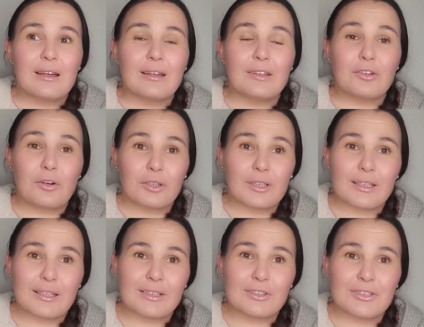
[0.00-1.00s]

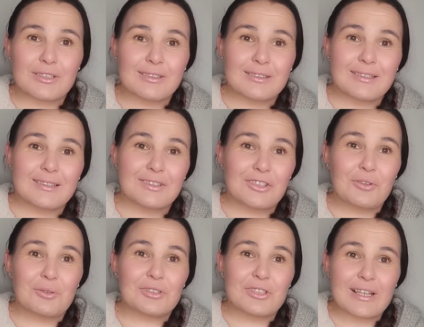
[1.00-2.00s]
YarnCreations. She
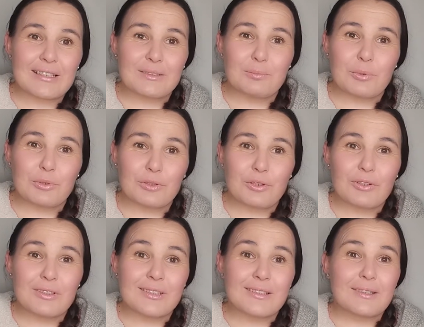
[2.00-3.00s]
also has a
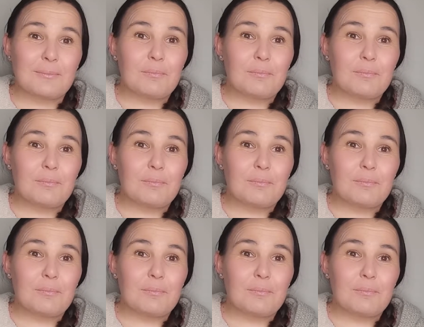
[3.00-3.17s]
podcast,